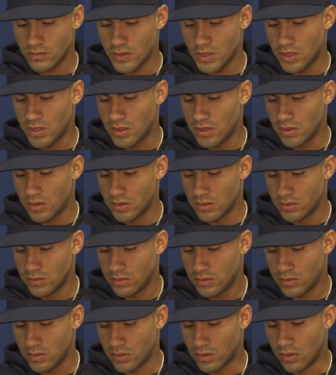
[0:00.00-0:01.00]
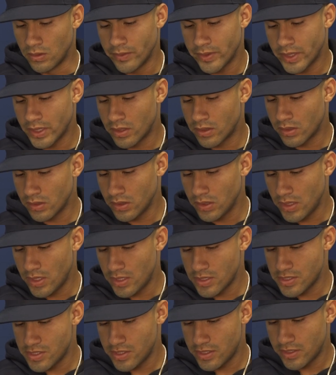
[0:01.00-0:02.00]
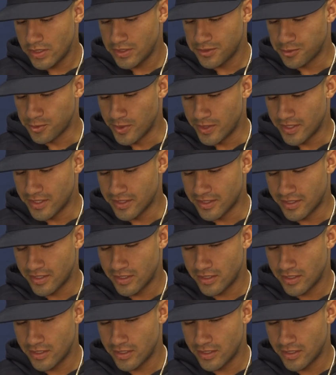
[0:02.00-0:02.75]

Uh, overall, last year it was